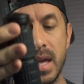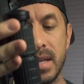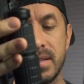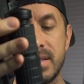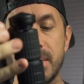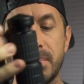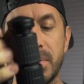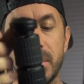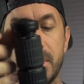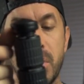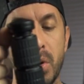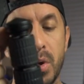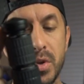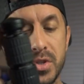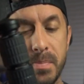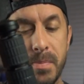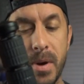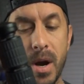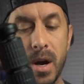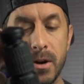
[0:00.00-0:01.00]
It simply pulls
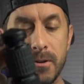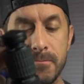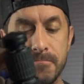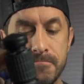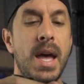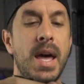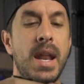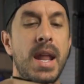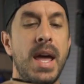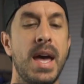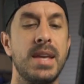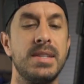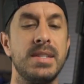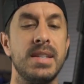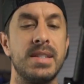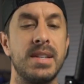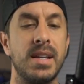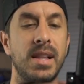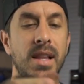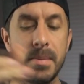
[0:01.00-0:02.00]
apart and it has
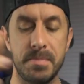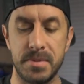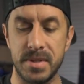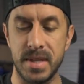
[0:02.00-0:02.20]
these clips